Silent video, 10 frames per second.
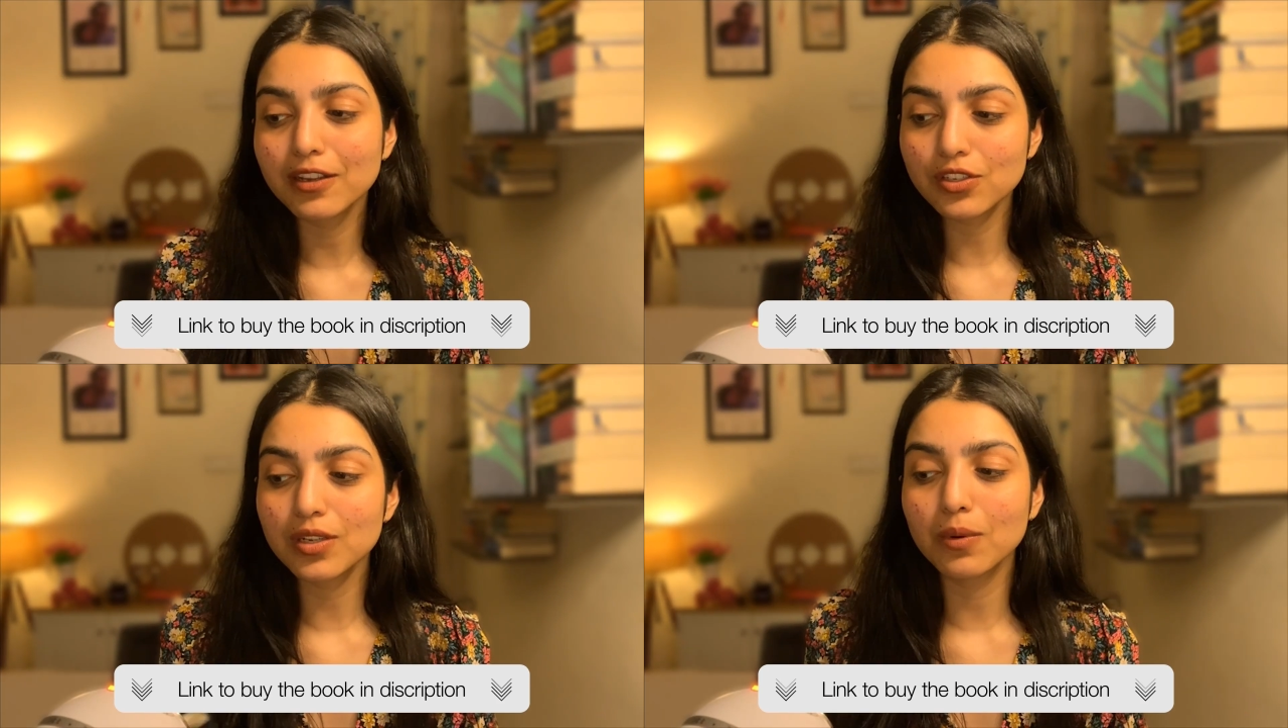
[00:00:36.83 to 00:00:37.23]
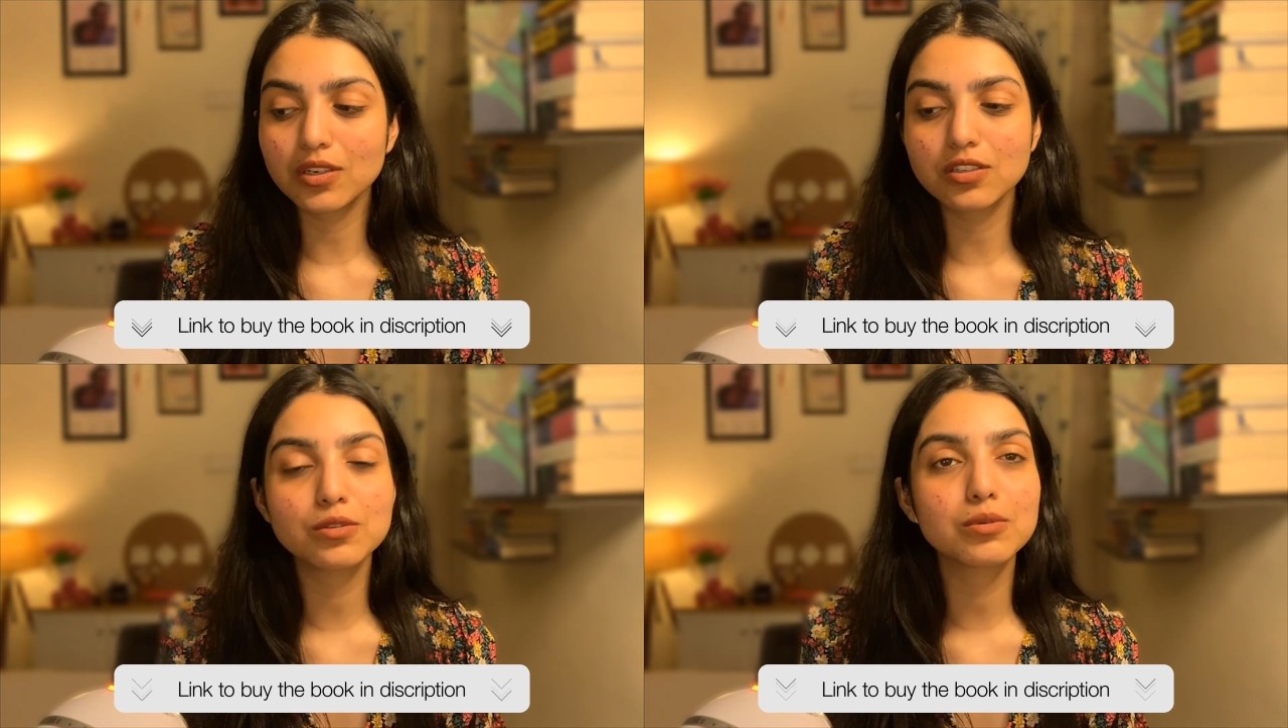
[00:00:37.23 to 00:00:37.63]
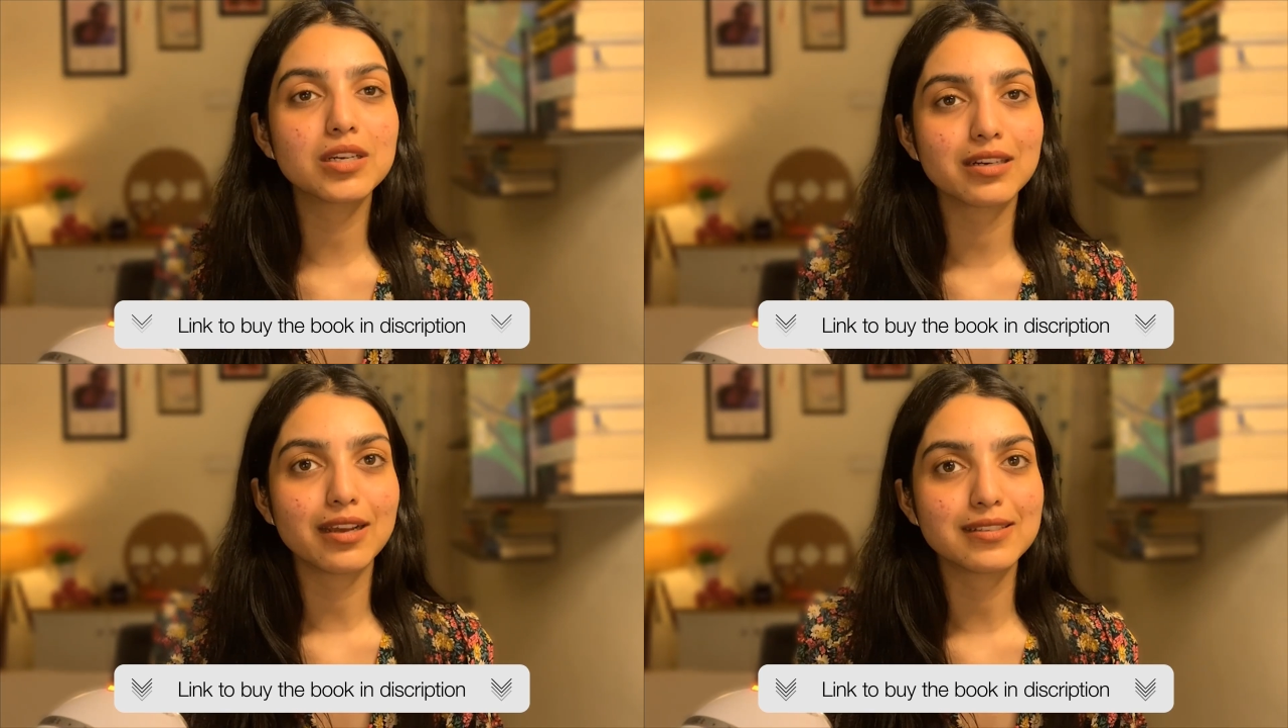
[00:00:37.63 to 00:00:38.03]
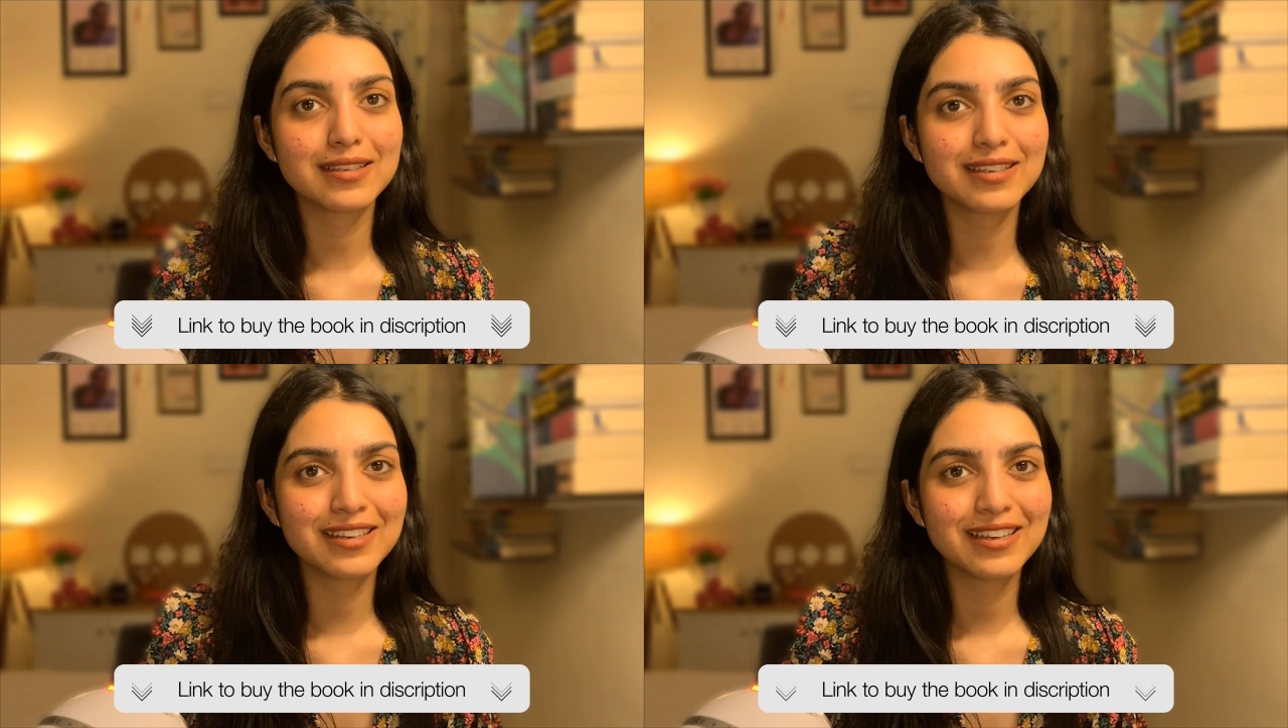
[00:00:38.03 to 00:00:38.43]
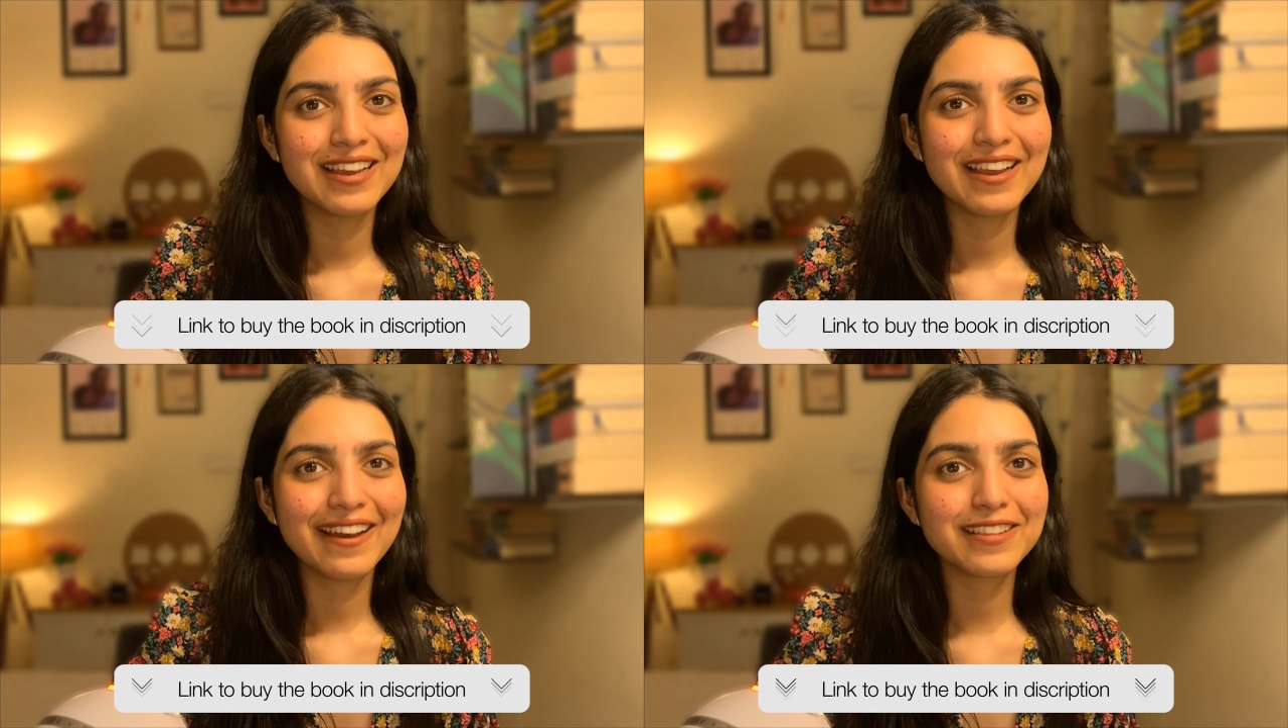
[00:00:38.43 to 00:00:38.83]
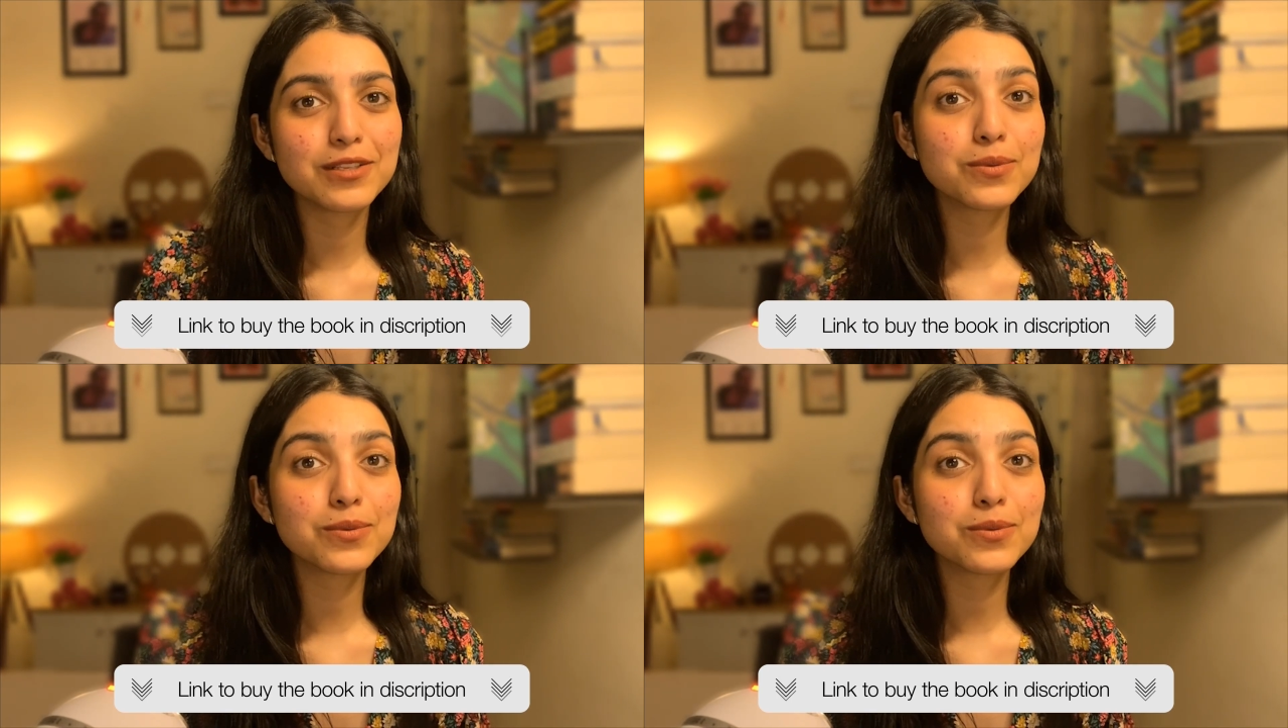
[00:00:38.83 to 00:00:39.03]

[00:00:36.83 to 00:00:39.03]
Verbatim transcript: I actually wanted to do a classic. And